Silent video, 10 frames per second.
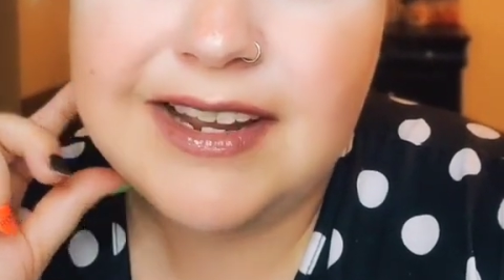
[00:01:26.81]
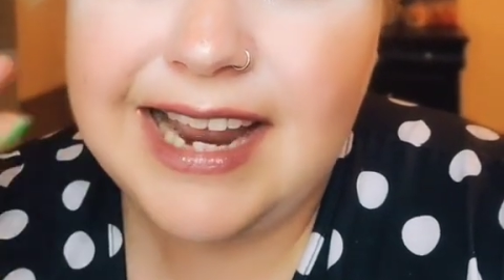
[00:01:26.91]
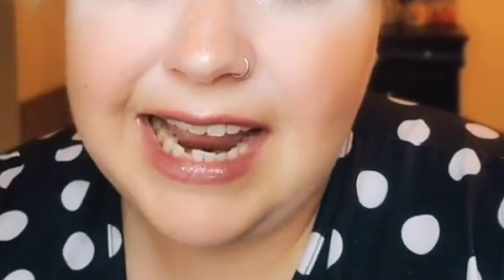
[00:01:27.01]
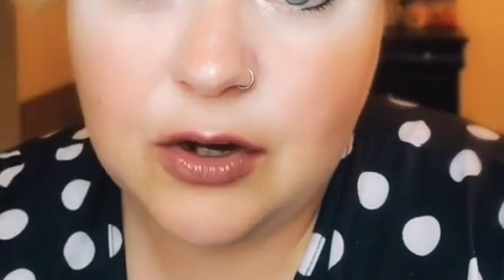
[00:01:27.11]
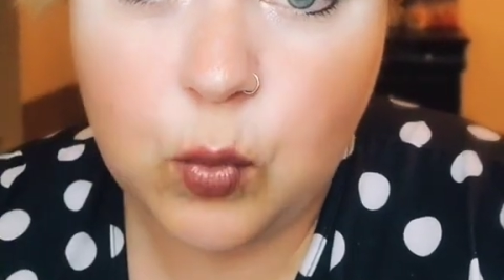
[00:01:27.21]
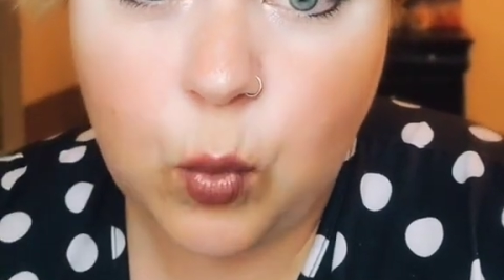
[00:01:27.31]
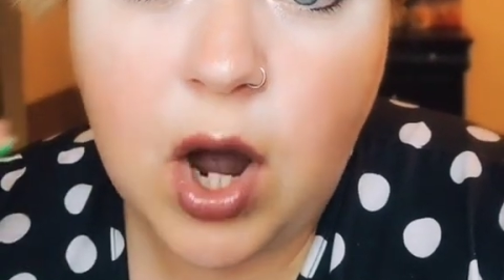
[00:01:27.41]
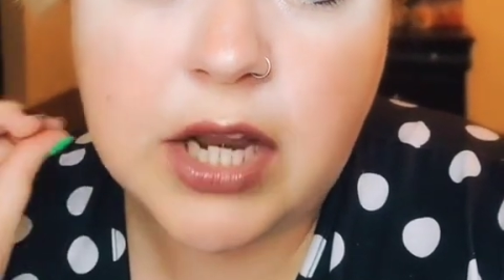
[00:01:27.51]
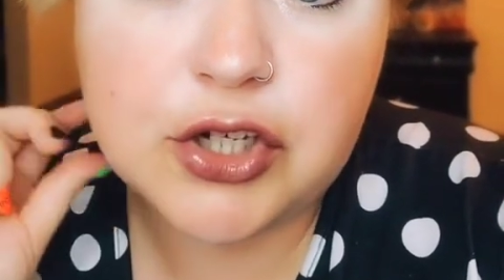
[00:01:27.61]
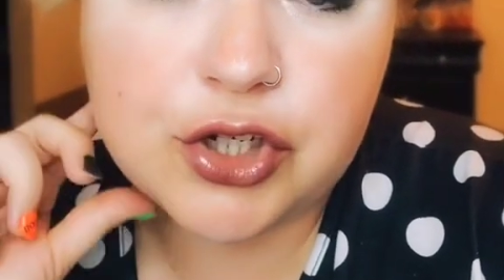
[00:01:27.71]
and
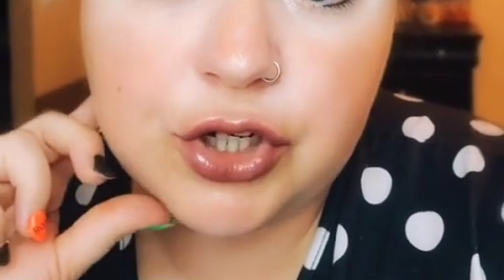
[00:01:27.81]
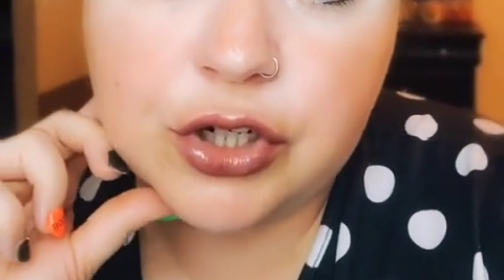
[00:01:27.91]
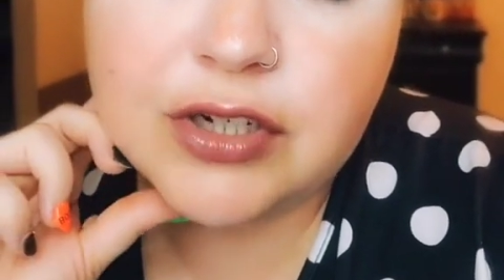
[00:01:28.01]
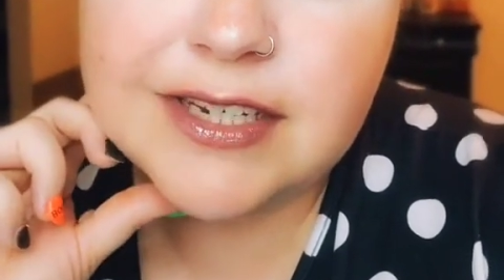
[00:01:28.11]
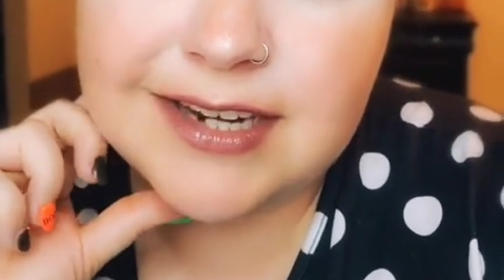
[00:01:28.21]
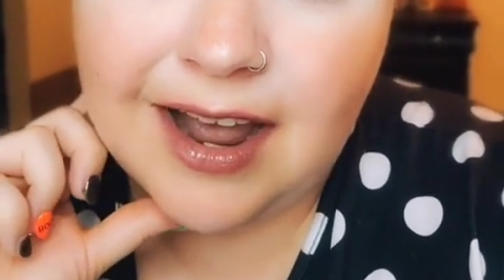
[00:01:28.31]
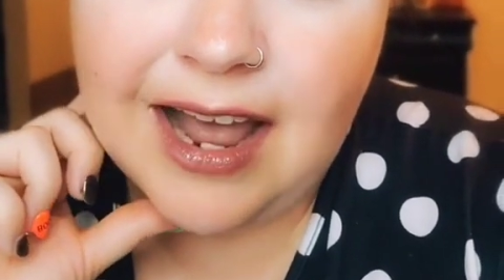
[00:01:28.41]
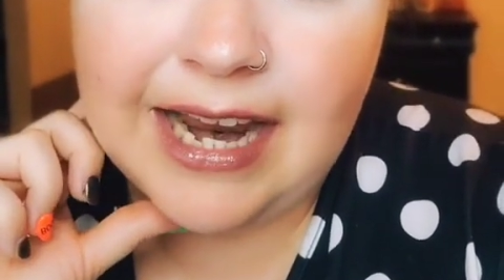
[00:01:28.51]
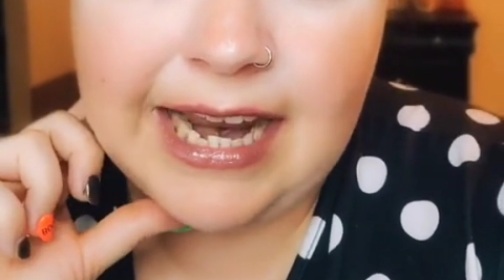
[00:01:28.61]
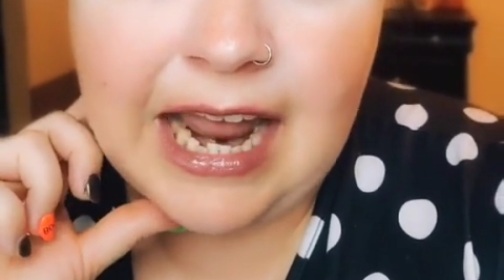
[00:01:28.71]
watched her
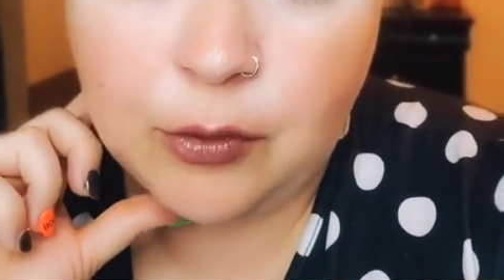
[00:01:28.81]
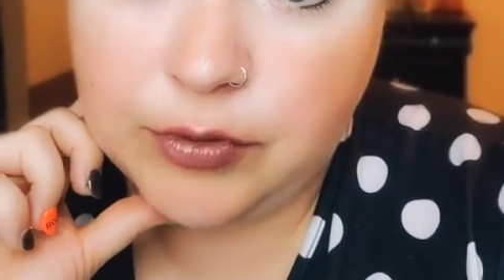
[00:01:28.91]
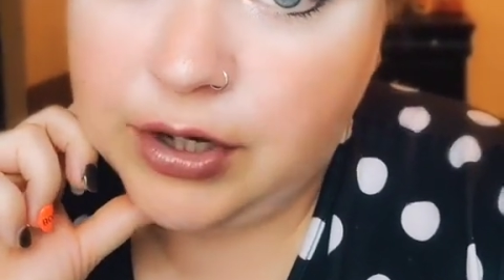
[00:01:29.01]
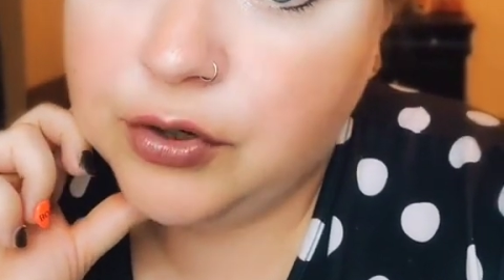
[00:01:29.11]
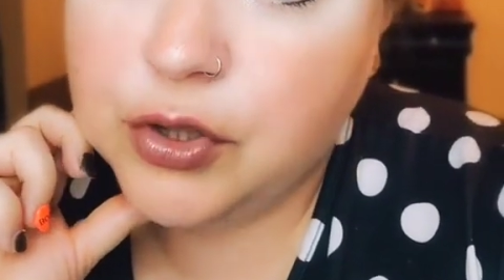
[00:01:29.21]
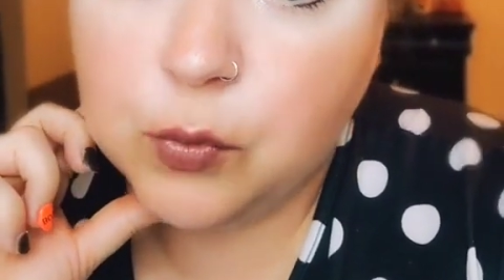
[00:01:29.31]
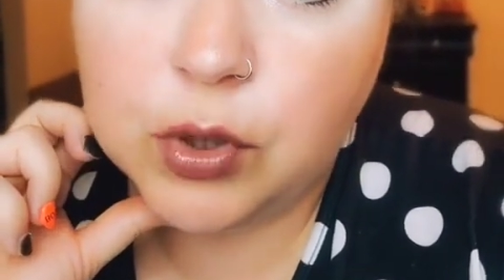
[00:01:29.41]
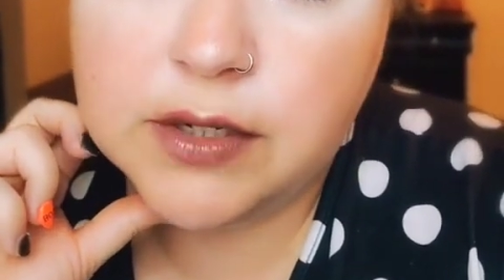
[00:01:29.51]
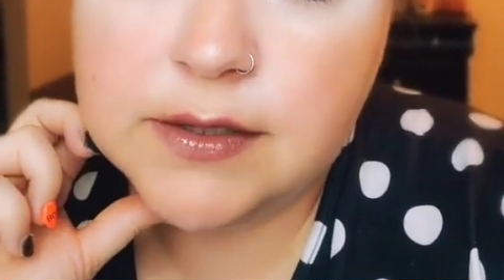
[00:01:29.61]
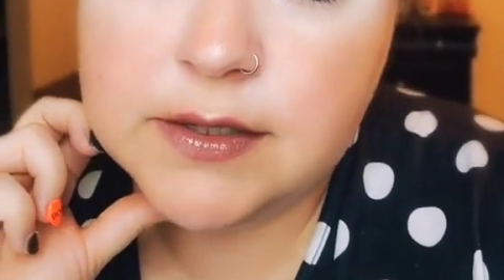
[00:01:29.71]
die out there in the
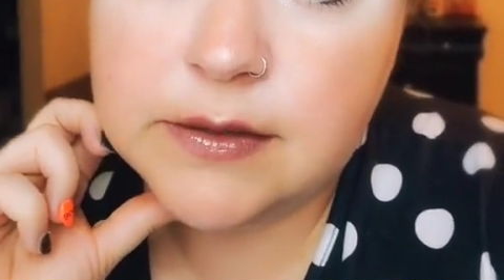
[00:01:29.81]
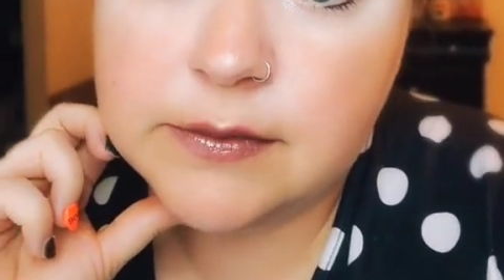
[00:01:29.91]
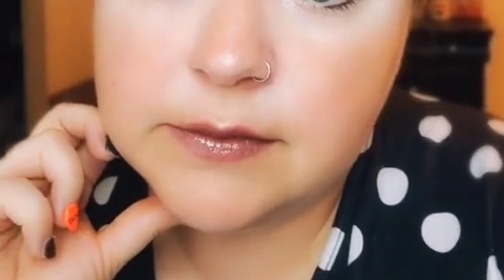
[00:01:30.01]
woods.